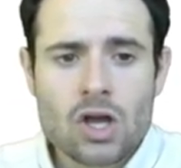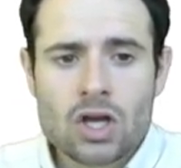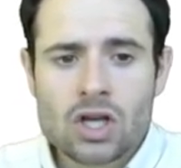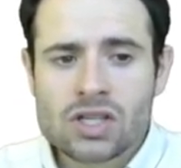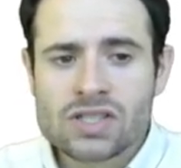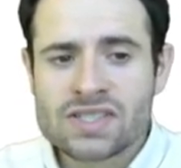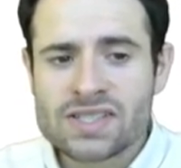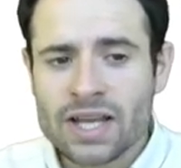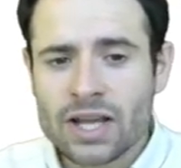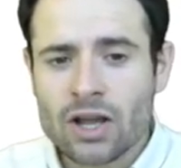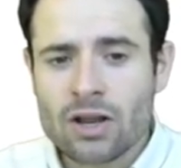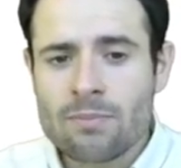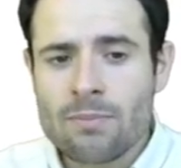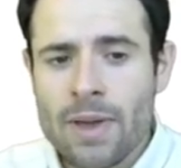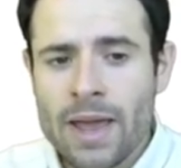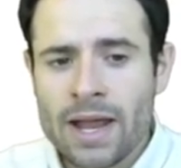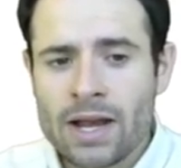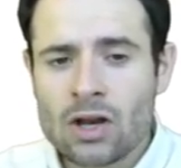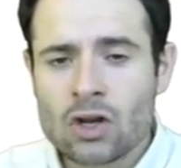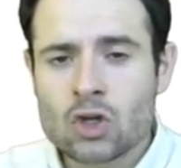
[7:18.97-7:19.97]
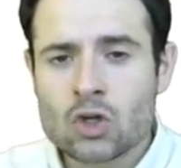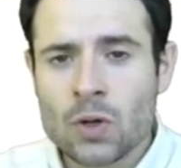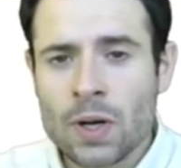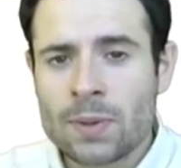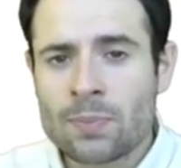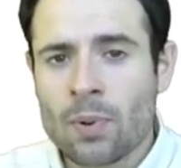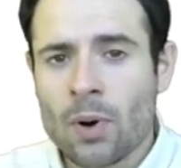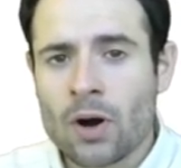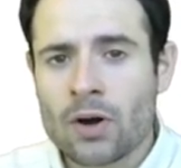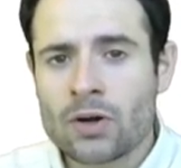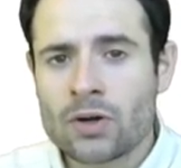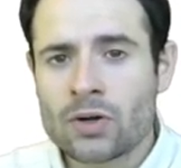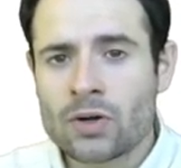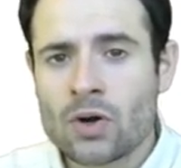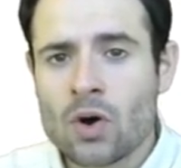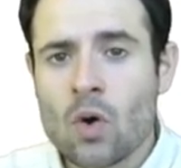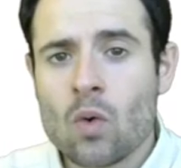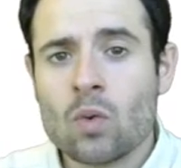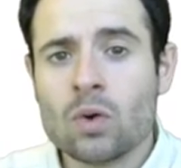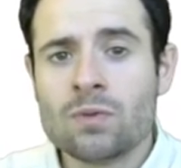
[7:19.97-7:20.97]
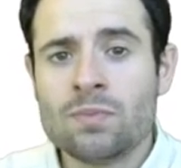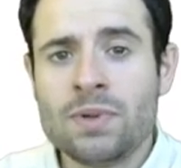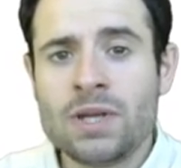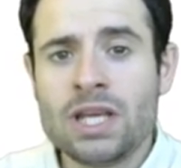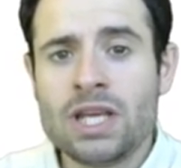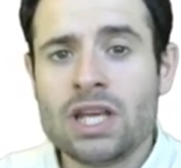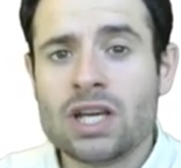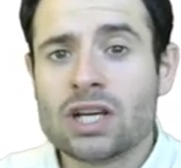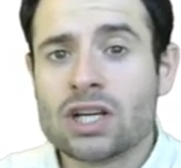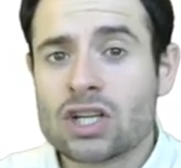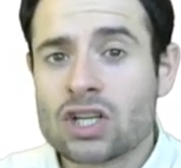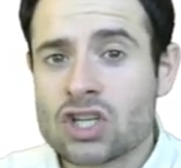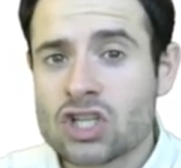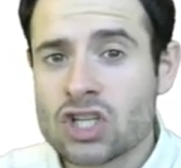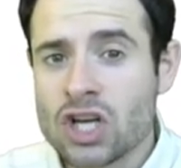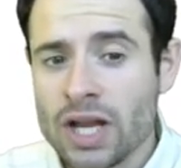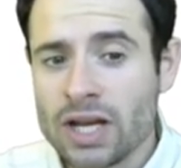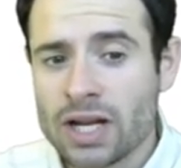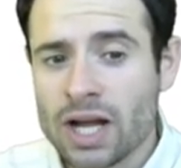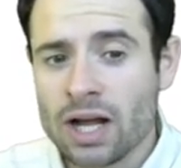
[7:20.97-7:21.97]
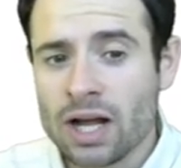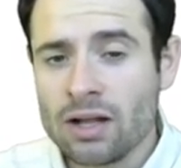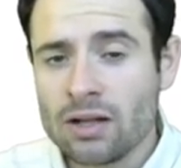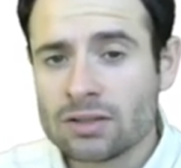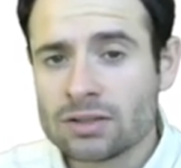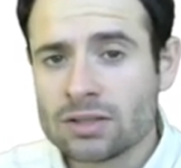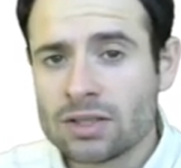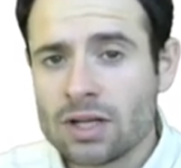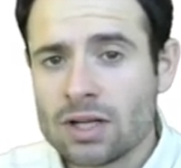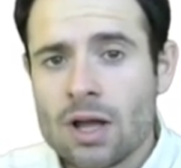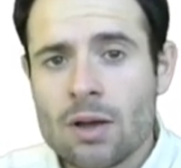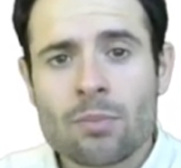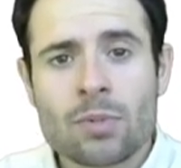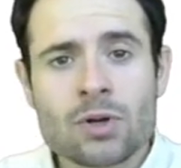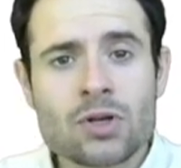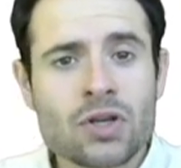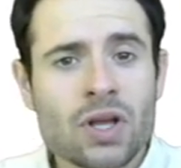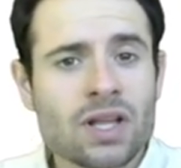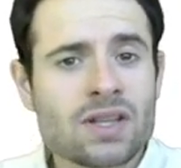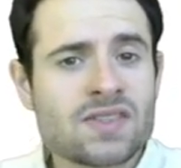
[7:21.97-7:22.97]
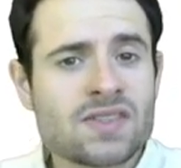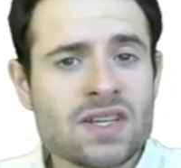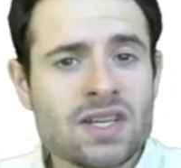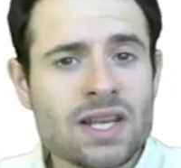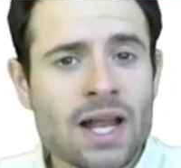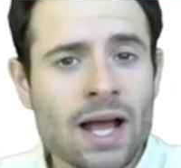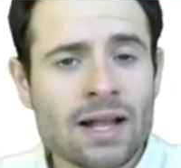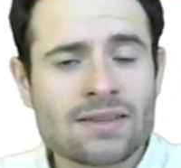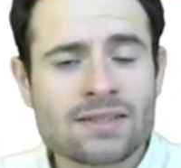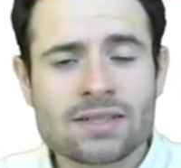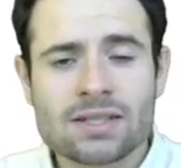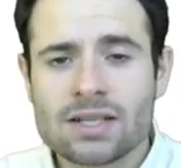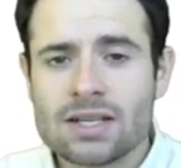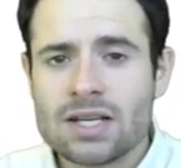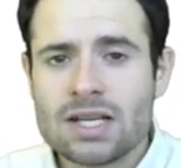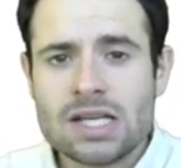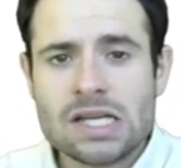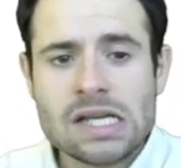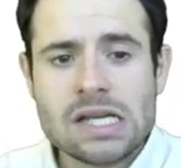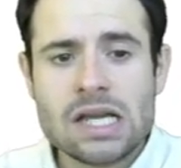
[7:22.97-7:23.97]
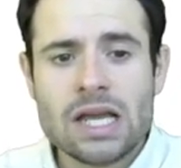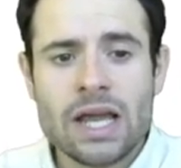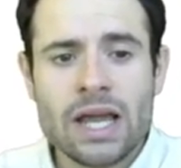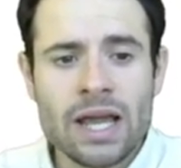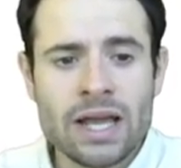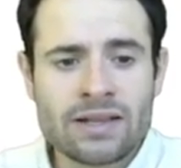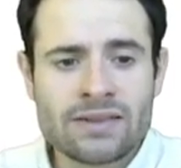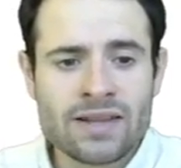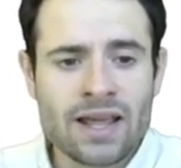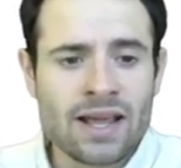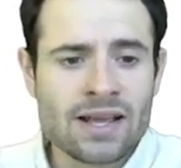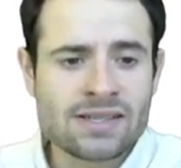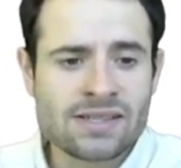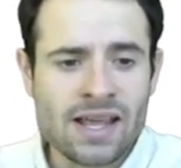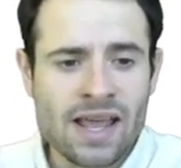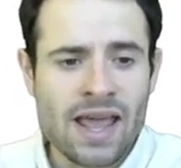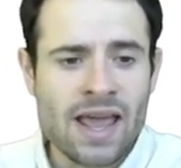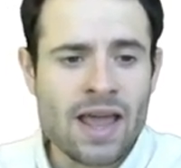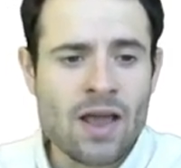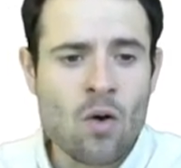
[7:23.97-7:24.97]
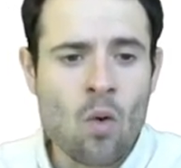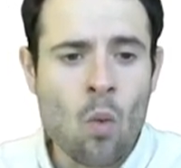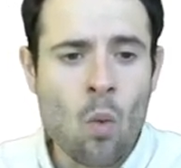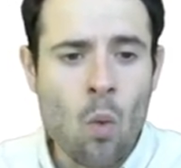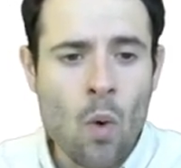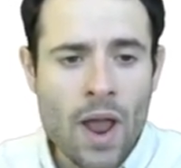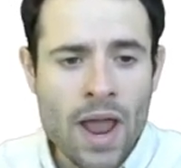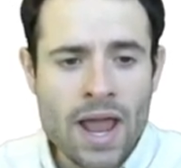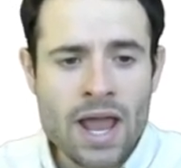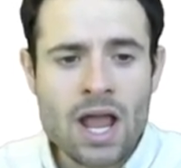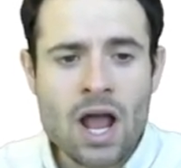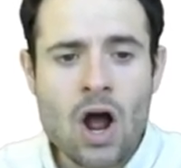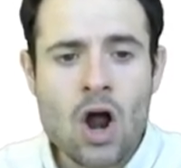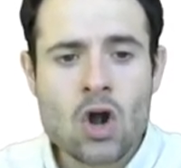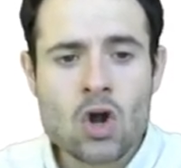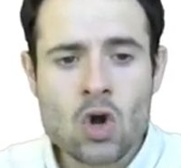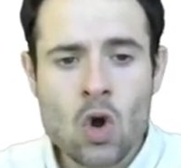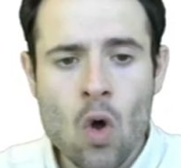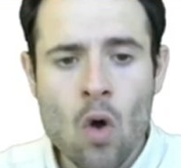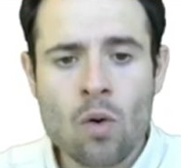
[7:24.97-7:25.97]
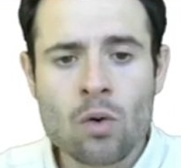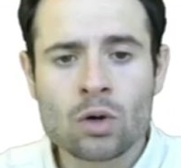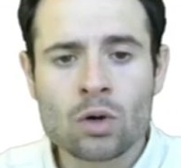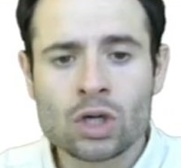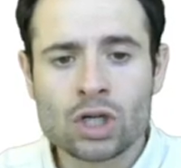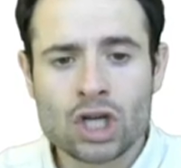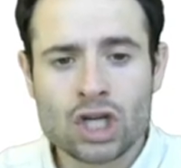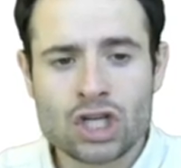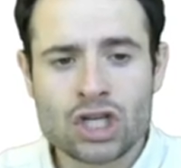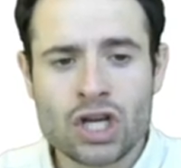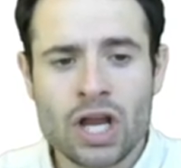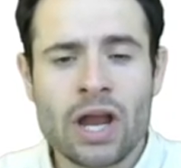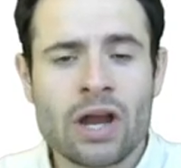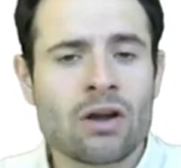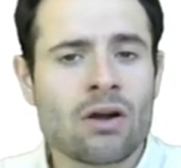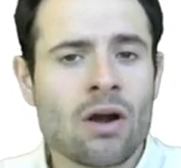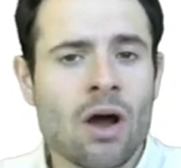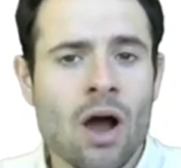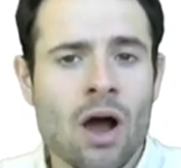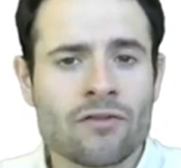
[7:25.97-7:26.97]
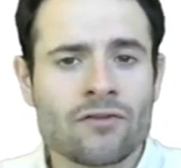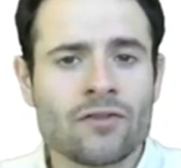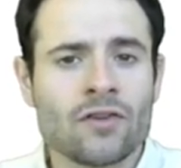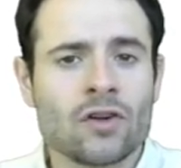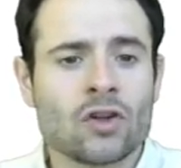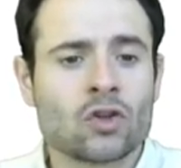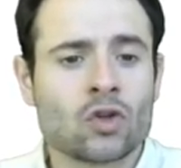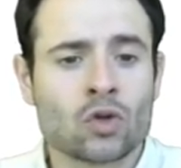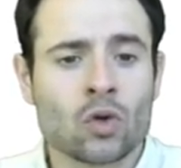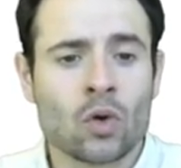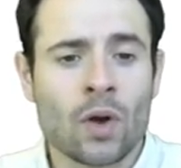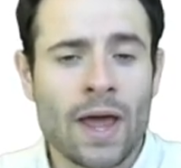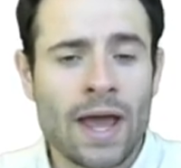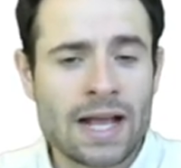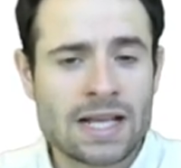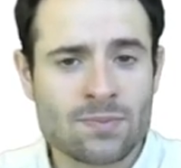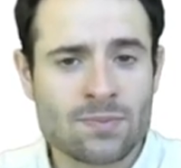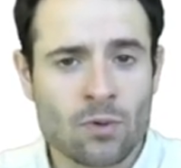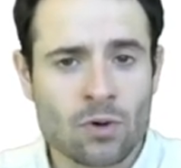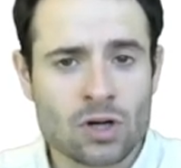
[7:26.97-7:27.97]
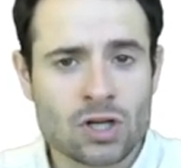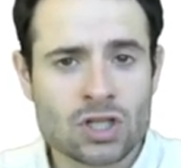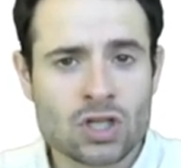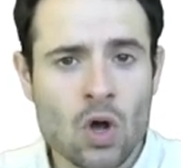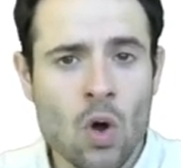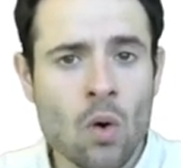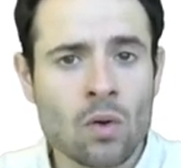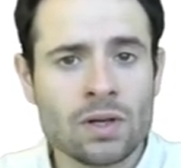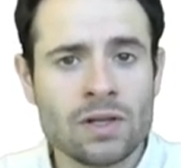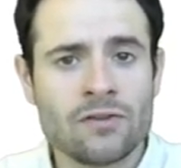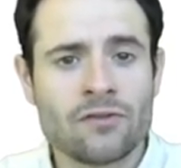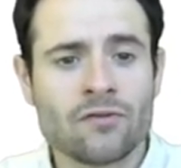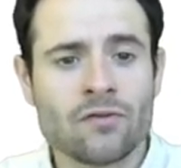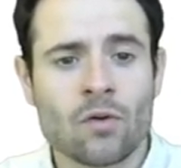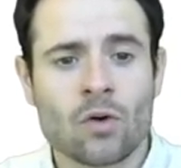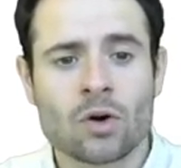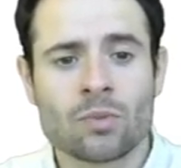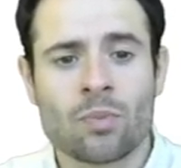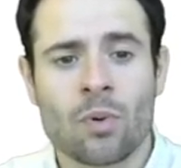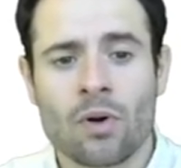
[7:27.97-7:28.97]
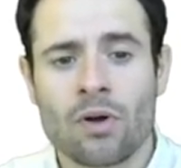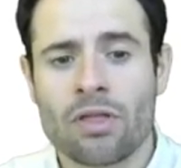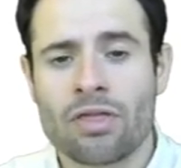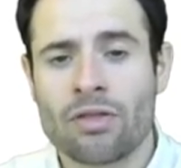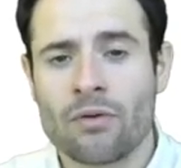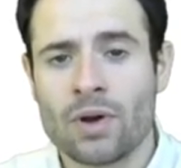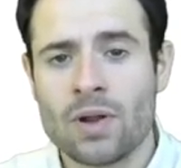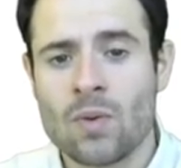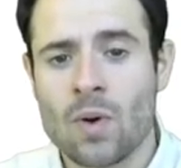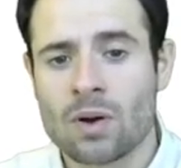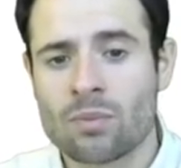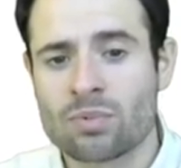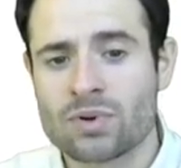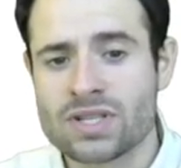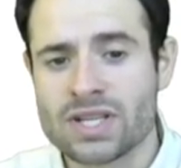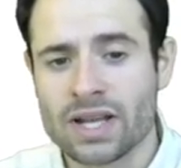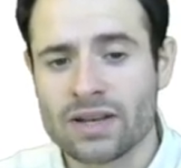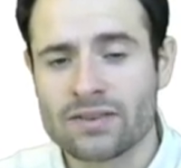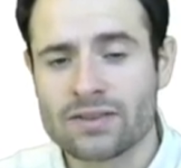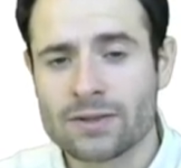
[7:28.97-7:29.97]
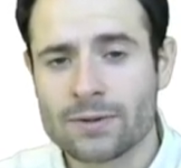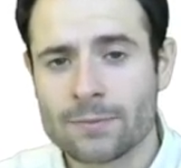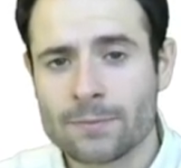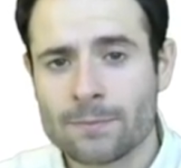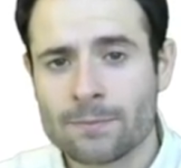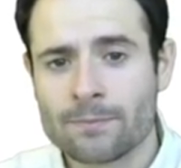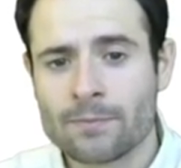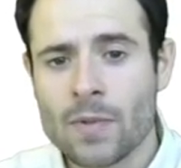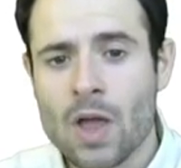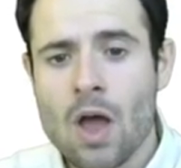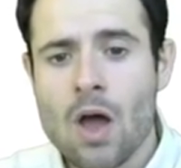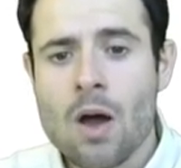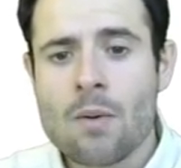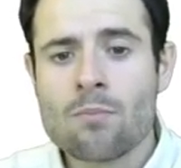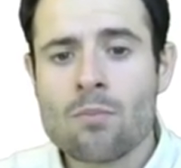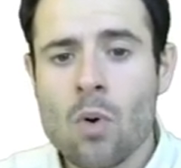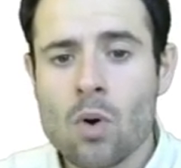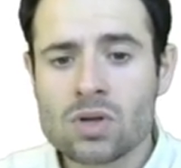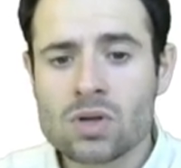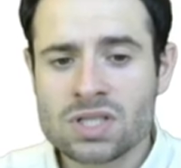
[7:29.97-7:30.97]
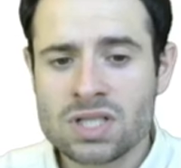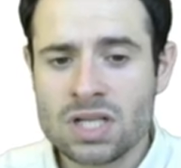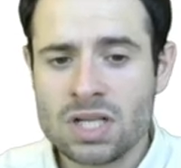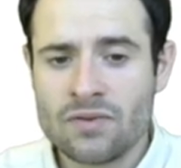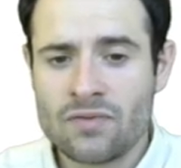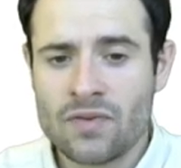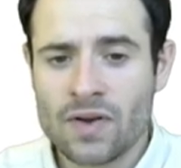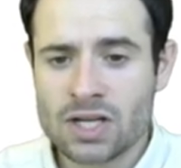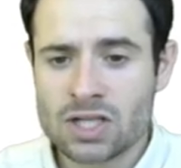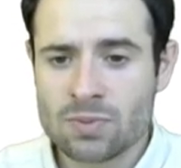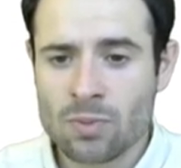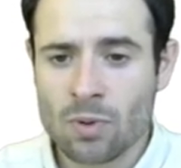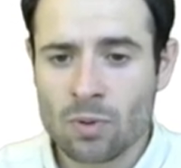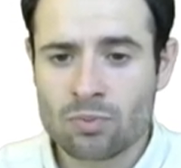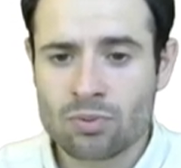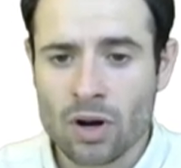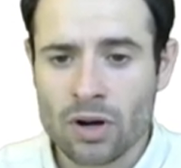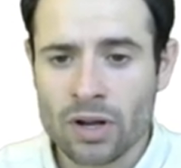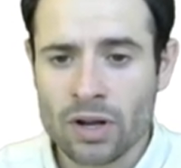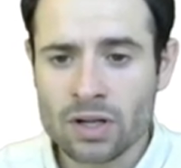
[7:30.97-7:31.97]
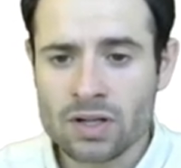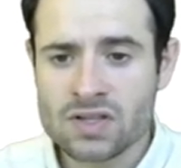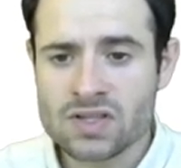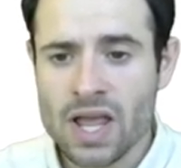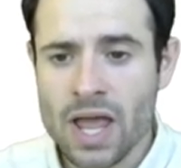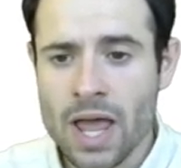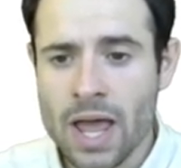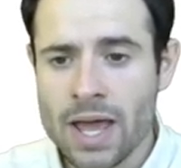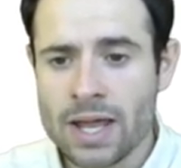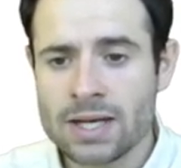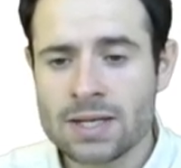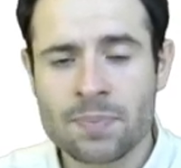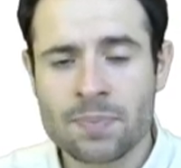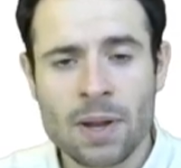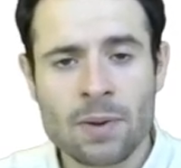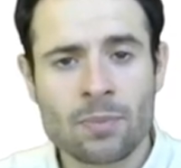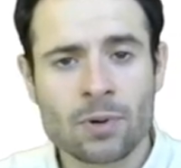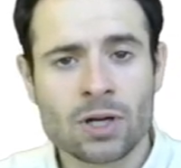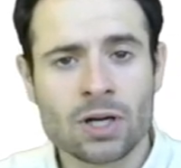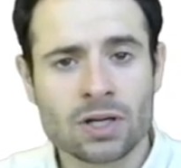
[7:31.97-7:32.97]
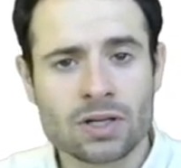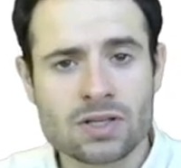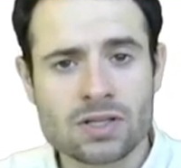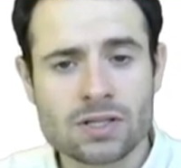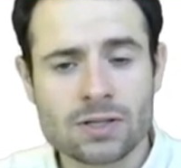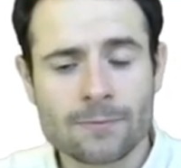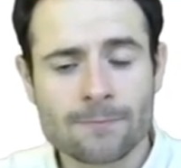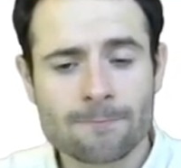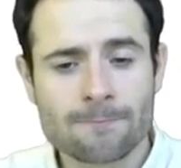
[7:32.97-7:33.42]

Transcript: Second main trade partner would be China, but you can see that it takes a way lower share of total exports, only 4.31%, mostly vegetable products and paper goods.